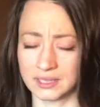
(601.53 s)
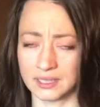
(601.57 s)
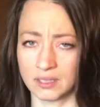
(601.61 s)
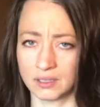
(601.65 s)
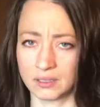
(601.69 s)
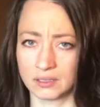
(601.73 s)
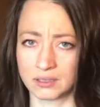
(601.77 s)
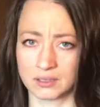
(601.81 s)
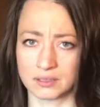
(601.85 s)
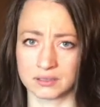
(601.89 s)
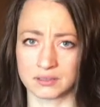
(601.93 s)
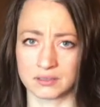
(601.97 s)

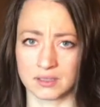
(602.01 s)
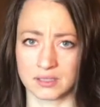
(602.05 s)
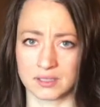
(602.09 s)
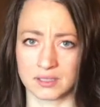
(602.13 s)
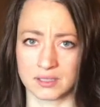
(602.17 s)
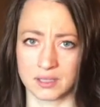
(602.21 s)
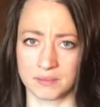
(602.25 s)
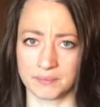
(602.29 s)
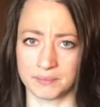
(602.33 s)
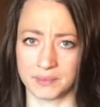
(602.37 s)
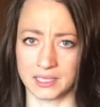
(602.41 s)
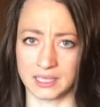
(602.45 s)
hurts
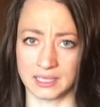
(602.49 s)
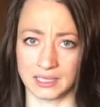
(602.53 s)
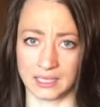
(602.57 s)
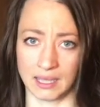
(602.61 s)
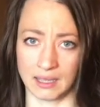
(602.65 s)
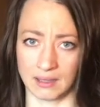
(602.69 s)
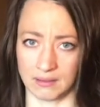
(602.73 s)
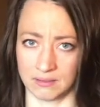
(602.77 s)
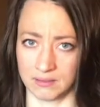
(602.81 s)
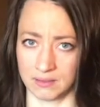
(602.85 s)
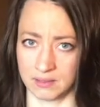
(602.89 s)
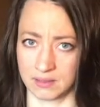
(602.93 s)
somebody
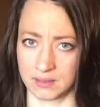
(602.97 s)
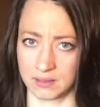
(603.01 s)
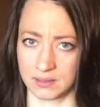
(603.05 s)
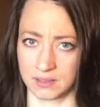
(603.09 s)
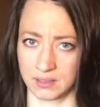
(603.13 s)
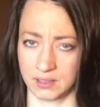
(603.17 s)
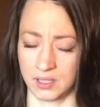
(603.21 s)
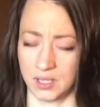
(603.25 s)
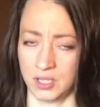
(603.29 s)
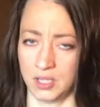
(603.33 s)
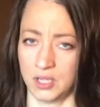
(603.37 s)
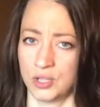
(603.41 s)
else.
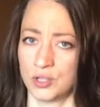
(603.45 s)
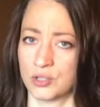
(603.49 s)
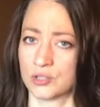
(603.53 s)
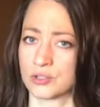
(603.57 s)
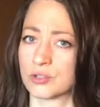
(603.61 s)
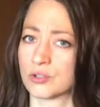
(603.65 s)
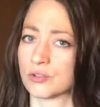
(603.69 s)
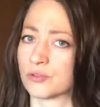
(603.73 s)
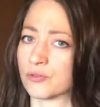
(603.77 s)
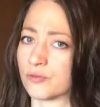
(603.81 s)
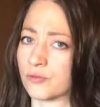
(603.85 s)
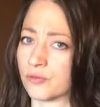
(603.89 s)

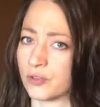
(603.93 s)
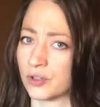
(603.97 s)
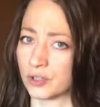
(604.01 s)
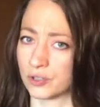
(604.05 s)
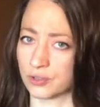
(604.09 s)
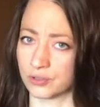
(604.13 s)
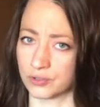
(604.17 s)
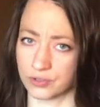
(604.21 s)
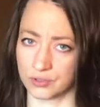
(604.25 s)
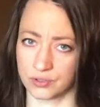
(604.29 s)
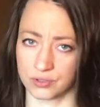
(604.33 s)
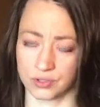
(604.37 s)
So
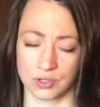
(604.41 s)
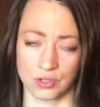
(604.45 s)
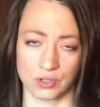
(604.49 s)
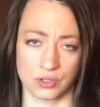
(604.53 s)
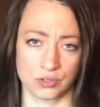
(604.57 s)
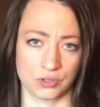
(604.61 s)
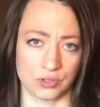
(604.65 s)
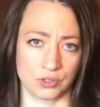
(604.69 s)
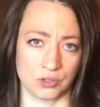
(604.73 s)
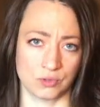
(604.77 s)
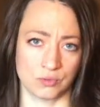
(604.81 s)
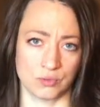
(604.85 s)
first,
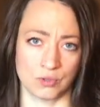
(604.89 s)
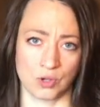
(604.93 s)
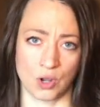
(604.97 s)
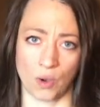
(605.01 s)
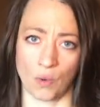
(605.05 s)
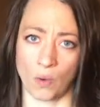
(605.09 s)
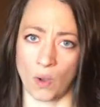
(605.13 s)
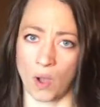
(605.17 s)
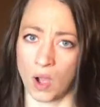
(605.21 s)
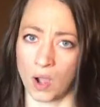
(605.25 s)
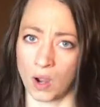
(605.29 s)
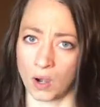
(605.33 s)
do no
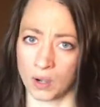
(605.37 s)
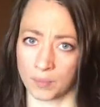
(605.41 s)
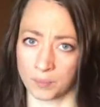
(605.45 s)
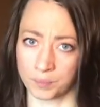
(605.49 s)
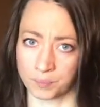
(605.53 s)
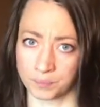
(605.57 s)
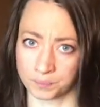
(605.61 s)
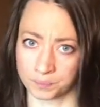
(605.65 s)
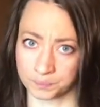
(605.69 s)
harm.